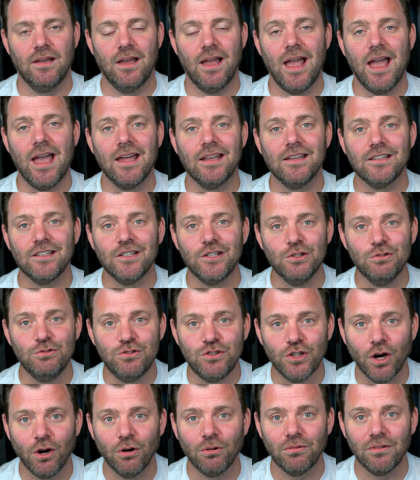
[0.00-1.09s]
And you
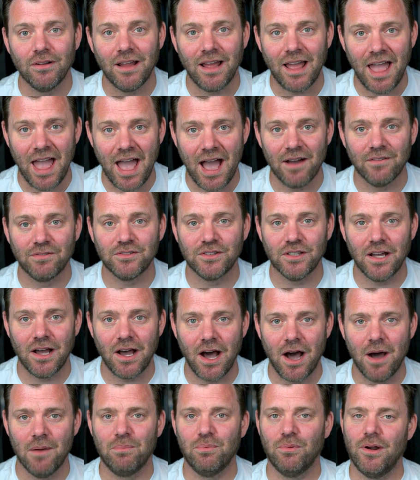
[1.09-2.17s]
don't have to
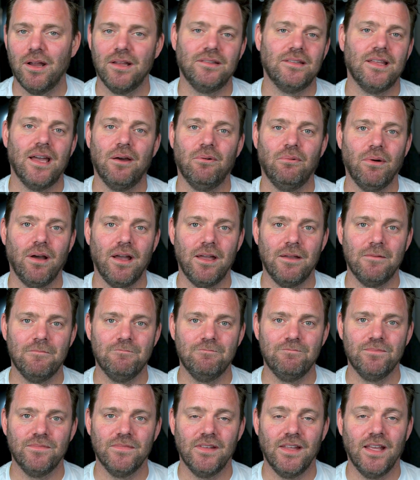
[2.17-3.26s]
operate that way.
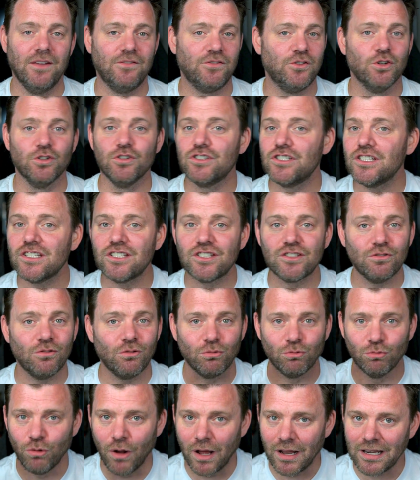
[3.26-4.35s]
If you're just
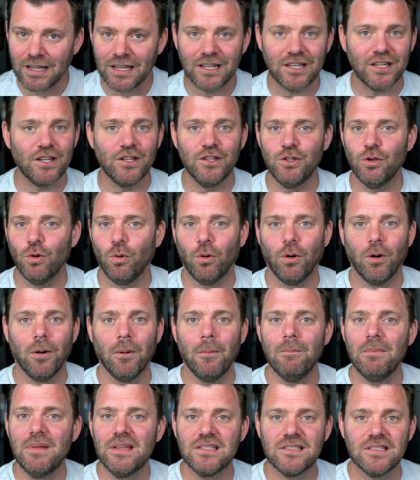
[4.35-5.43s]
running your
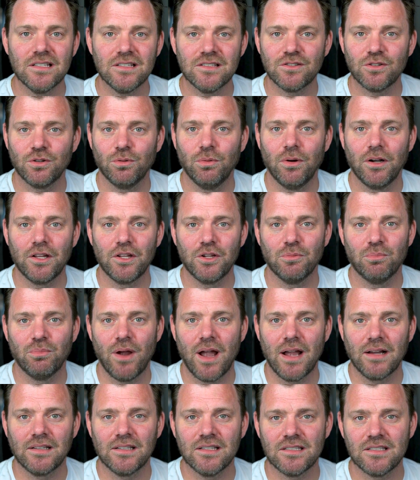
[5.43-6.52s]
business, running your
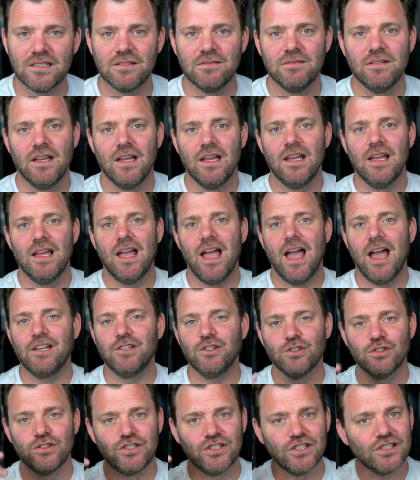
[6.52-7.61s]
practice, and you're
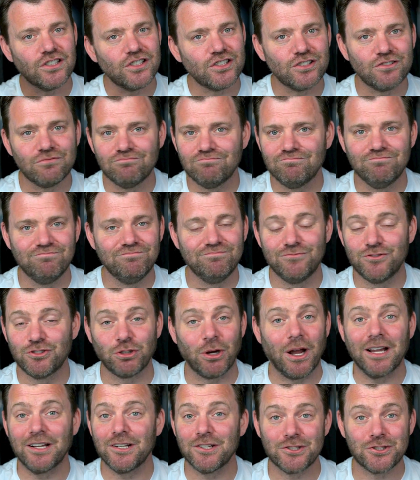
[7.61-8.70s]
just
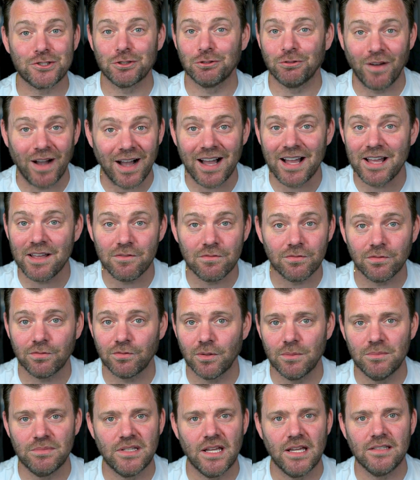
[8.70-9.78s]
trying to survive
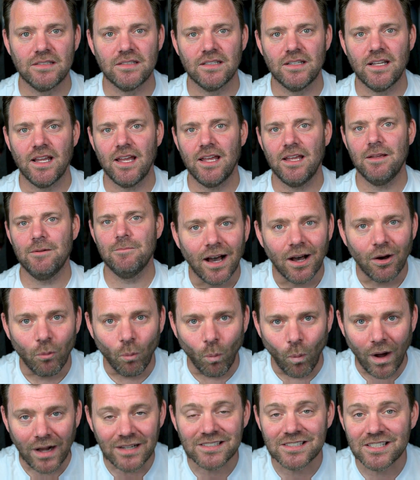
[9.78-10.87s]
from day to day,
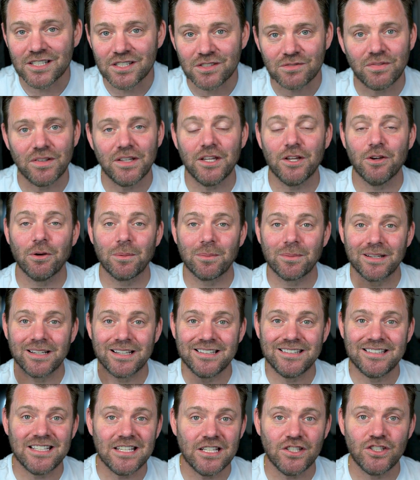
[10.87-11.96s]
watch this video. I'm going to
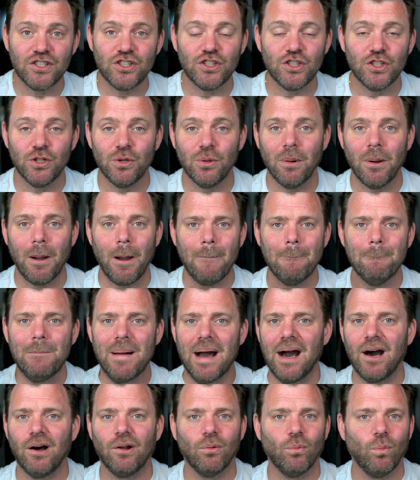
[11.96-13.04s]
teach you
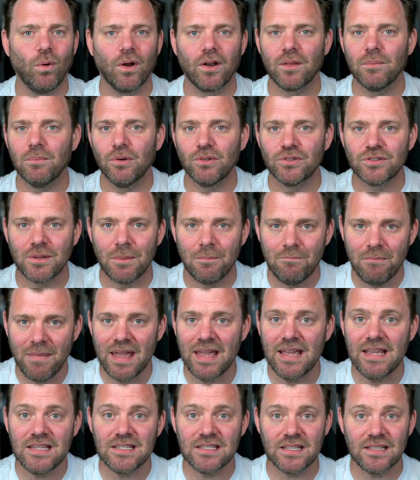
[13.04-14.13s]
about one of the most
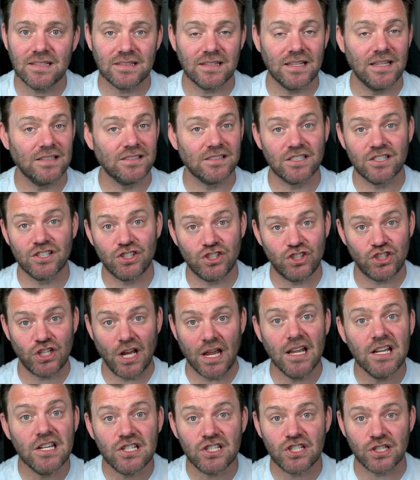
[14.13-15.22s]
amazing things that is
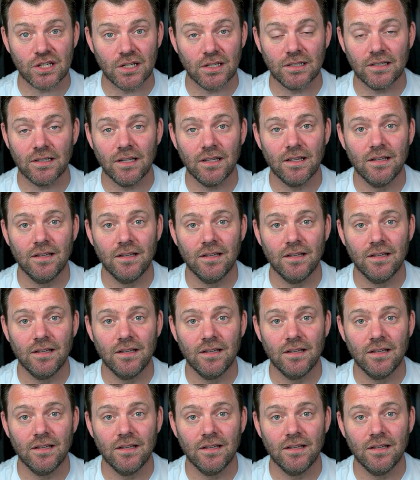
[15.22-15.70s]
changing